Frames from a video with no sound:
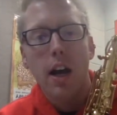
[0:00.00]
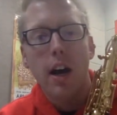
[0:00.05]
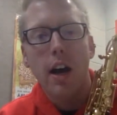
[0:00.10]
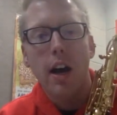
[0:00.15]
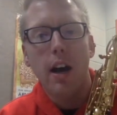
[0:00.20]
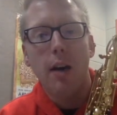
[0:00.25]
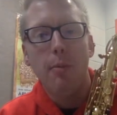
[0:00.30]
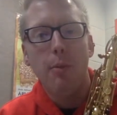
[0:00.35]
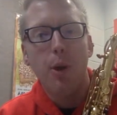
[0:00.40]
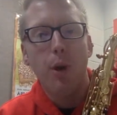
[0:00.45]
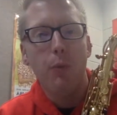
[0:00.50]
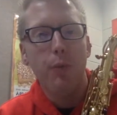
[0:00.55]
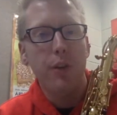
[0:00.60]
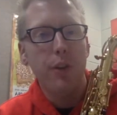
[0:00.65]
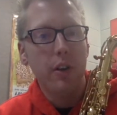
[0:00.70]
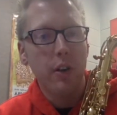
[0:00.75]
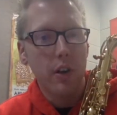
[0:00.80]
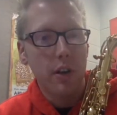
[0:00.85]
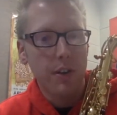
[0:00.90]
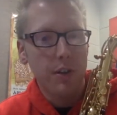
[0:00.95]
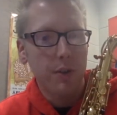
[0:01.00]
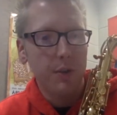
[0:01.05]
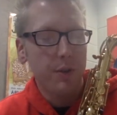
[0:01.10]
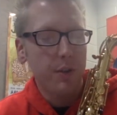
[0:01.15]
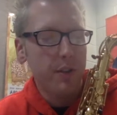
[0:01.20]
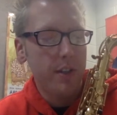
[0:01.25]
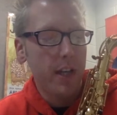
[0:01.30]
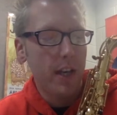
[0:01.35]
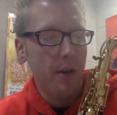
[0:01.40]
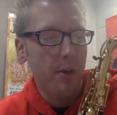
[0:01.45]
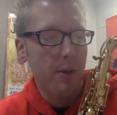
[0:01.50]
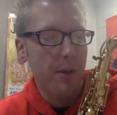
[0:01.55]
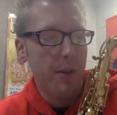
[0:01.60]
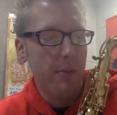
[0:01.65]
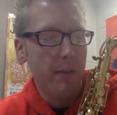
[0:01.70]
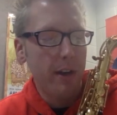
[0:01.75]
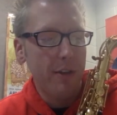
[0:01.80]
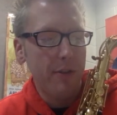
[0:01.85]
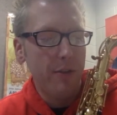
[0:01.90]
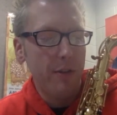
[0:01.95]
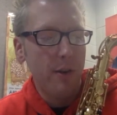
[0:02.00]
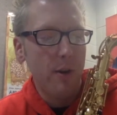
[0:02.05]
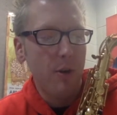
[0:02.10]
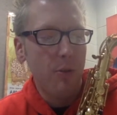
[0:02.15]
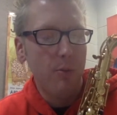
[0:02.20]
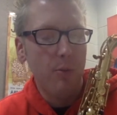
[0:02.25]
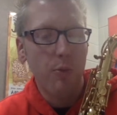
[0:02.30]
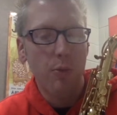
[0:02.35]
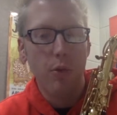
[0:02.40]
but hopefully you can also tell with the metronome